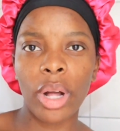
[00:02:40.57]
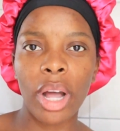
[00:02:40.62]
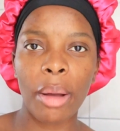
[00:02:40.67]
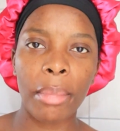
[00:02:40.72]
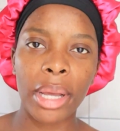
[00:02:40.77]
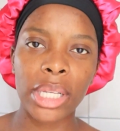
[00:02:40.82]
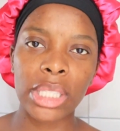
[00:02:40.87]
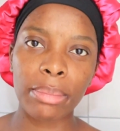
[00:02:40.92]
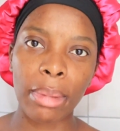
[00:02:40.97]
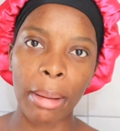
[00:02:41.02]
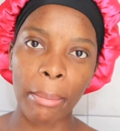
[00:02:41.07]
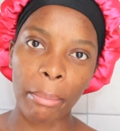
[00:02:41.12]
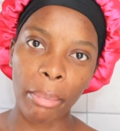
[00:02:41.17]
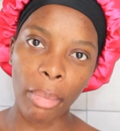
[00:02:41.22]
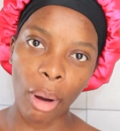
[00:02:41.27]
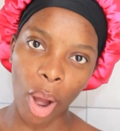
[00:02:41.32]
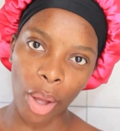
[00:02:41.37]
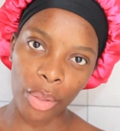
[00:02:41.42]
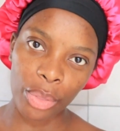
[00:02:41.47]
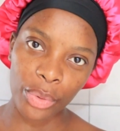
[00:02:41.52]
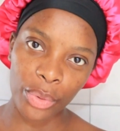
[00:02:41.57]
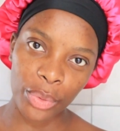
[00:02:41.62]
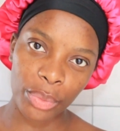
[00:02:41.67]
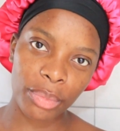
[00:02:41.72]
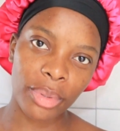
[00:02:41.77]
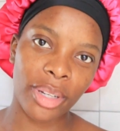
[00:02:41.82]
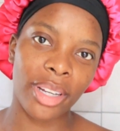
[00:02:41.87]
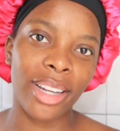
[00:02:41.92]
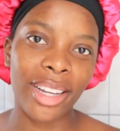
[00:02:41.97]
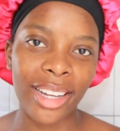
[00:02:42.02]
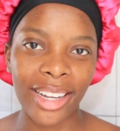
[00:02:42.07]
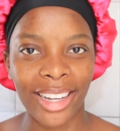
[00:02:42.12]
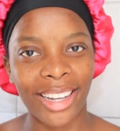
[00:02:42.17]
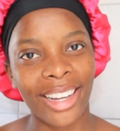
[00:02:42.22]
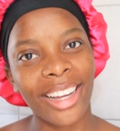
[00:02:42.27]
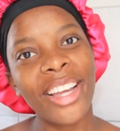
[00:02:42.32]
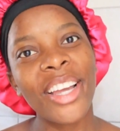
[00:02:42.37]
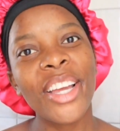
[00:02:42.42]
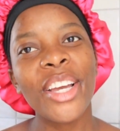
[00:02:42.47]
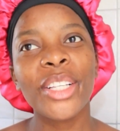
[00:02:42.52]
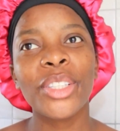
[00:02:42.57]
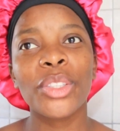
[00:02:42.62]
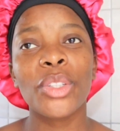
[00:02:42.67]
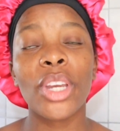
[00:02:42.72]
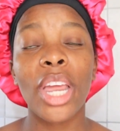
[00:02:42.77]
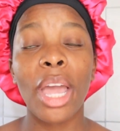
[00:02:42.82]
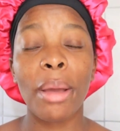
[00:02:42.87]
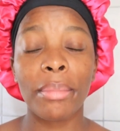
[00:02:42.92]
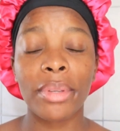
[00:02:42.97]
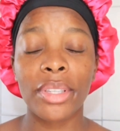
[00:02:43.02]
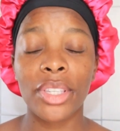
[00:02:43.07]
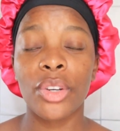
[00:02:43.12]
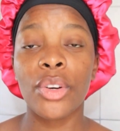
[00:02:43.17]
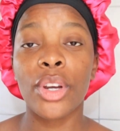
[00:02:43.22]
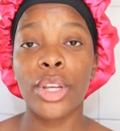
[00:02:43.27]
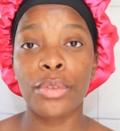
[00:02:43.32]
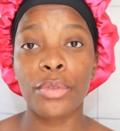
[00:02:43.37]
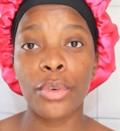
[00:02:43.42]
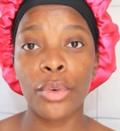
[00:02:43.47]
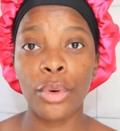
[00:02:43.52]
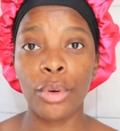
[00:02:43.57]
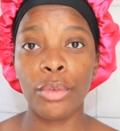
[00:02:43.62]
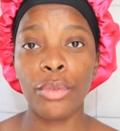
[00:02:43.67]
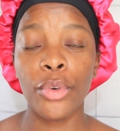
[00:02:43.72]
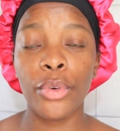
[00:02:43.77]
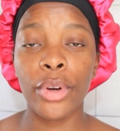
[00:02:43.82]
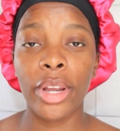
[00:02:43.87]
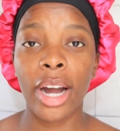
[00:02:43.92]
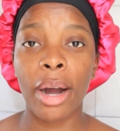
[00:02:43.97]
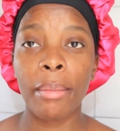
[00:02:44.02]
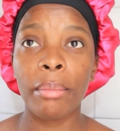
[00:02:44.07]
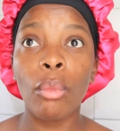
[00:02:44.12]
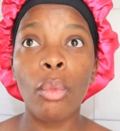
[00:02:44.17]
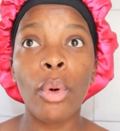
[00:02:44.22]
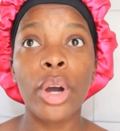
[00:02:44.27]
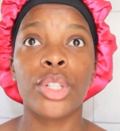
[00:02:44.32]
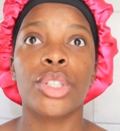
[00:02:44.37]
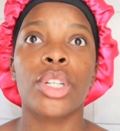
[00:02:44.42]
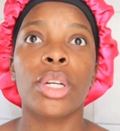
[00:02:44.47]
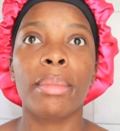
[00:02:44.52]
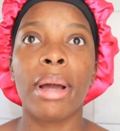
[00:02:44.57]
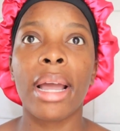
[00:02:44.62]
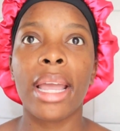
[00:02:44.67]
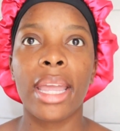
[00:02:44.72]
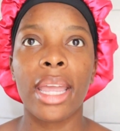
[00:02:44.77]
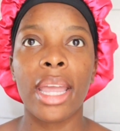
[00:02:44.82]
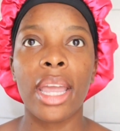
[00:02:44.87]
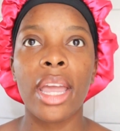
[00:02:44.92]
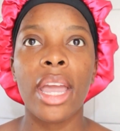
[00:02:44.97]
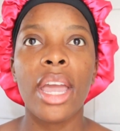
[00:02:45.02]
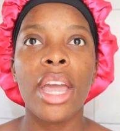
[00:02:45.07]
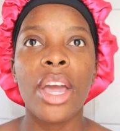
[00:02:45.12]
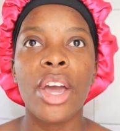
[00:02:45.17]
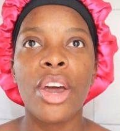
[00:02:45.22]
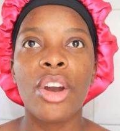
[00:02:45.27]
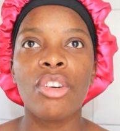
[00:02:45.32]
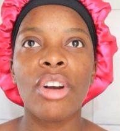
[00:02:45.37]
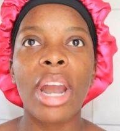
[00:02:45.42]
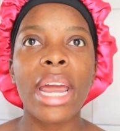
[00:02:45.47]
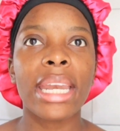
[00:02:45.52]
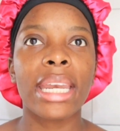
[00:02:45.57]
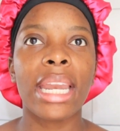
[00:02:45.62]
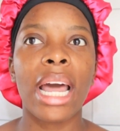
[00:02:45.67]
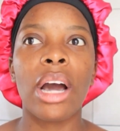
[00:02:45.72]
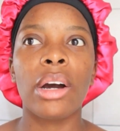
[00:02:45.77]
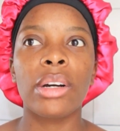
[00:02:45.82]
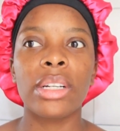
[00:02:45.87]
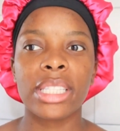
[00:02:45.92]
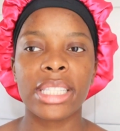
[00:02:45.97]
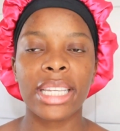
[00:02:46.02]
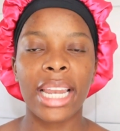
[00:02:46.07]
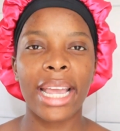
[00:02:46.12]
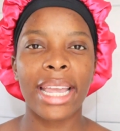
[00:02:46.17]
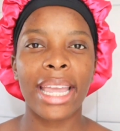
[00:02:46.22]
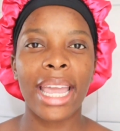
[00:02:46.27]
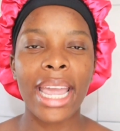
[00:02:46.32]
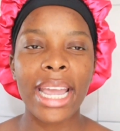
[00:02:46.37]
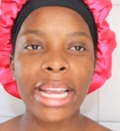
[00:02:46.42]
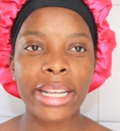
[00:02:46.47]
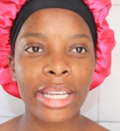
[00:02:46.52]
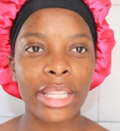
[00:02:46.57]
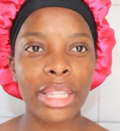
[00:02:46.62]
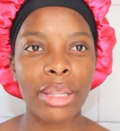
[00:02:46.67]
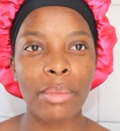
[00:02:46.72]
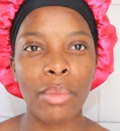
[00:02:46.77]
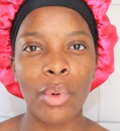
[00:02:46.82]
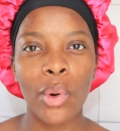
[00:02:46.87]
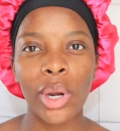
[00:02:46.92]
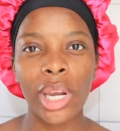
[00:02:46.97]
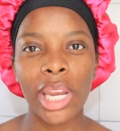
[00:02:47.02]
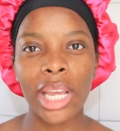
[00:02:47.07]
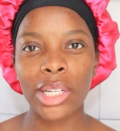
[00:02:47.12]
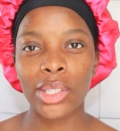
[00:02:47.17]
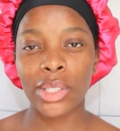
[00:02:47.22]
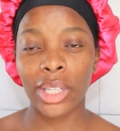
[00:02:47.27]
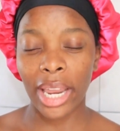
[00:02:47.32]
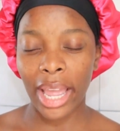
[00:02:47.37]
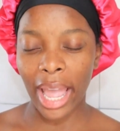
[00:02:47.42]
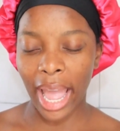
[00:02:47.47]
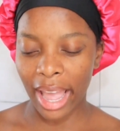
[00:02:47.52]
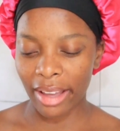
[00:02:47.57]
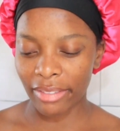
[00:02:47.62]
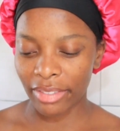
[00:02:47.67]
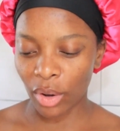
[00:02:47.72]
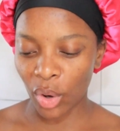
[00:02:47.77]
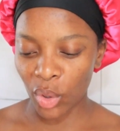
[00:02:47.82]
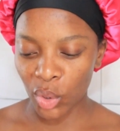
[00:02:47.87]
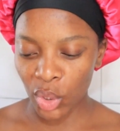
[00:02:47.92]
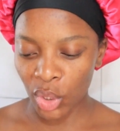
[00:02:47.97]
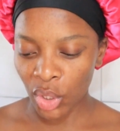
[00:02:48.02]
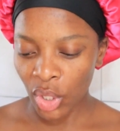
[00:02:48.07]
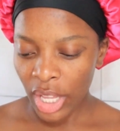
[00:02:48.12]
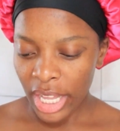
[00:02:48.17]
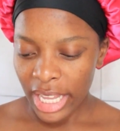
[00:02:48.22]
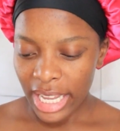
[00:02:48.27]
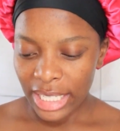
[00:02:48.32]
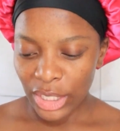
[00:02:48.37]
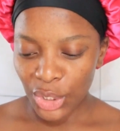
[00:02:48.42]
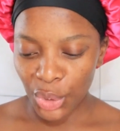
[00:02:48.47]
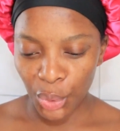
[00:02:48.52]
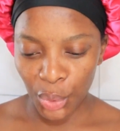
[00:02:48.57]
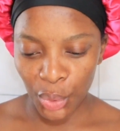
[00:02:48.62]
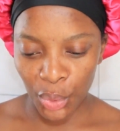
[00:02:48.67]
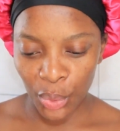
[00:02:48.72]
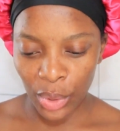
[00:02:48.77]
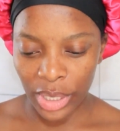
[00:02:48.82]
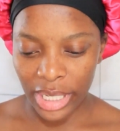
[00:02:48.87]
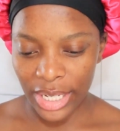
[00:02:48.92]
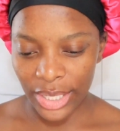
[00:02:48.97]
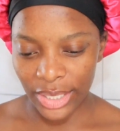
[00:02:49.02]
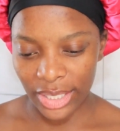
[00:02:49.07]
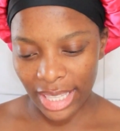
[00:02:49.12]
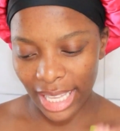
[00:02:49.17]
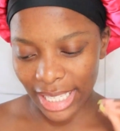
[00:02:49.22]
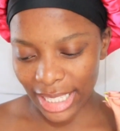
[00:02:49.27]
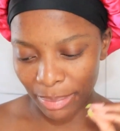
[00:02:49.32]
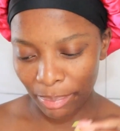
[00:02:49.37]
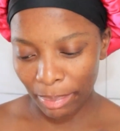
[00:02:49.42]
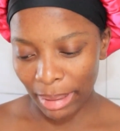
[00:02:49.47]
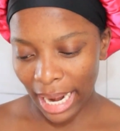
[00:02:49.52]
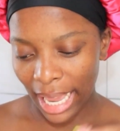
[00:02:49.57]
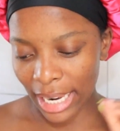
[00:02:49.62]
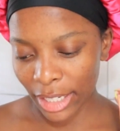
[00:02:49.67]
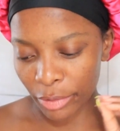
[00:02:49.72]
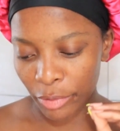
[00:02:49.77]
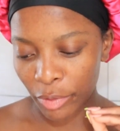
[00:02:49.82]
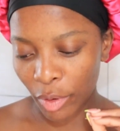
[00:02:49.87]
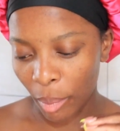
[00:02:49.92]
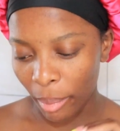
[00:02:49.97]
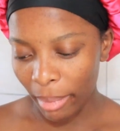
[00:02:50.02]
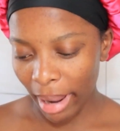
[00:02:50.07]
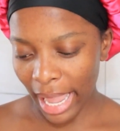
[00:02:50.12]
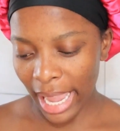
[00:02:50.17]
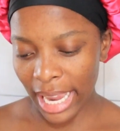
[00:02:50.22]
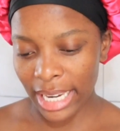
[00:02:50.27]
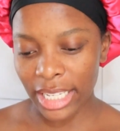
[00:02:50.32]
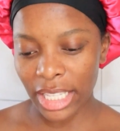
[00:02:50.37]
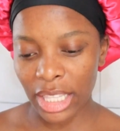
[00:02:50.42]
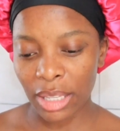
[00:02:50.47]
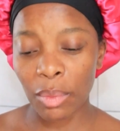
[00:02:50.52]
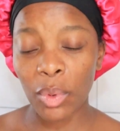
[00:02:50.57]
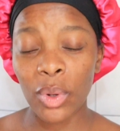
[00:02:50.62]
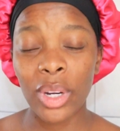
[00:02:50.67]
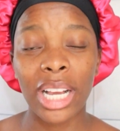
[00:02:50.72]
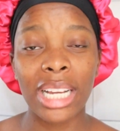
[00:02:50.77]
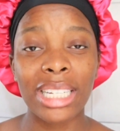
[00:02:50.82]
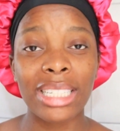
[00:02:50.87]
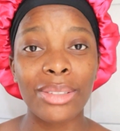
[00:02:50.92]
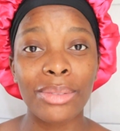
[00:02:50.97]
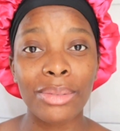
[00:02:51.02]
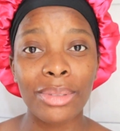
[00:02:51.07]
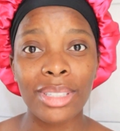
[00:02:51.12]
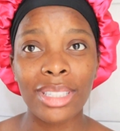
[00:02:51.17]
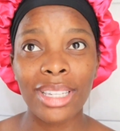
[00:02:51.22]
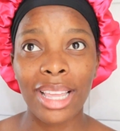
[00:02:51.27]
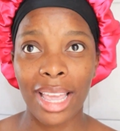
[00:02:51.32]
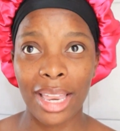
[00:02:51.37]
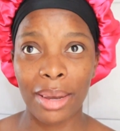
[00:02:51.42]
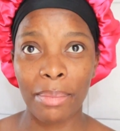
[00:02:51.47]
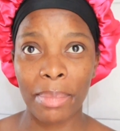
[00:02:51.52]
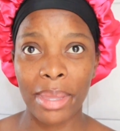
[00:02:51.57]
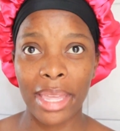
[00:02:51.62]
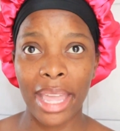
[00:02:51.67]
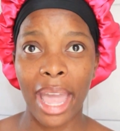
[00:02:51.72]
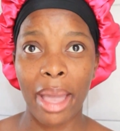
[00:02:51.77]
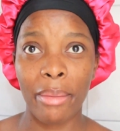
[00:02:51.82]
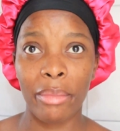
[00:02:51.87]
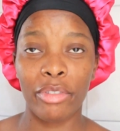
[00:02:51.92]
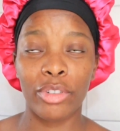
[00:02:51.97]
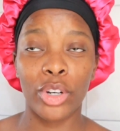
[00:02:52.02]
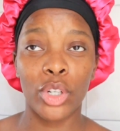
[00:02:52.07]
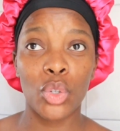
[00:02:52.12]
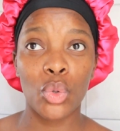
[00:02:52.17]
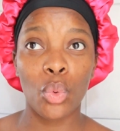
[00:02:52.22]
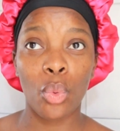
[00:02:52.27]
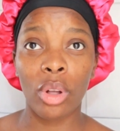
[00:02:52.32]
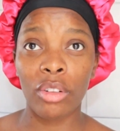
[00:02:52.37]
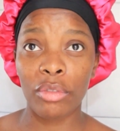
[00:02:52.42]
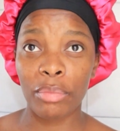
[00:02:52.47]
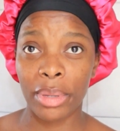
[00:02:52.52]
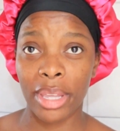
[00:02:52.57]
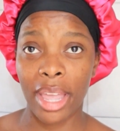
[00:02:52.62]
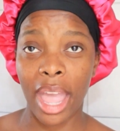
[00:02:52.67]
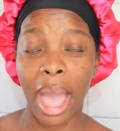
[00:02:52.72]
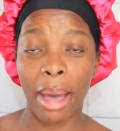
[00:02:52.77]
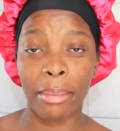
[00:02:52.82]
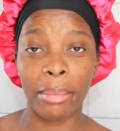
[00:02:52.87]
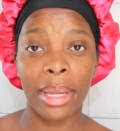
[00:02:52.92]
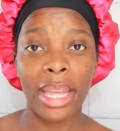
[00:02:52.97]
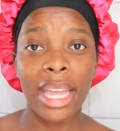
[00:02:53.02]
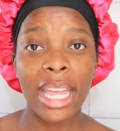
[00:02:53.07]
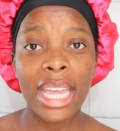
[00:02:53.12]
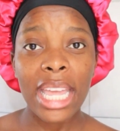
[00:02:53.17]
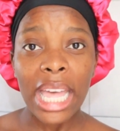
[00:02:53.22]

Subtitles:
Welcome back to my bathroom. Today, I'm serious. For real. I'm washing my hair right now. It's like 8 in the morning. Today, I have a whole to-do list that's planned from 8 in the morning until 10 p.m. if not 12 p.m.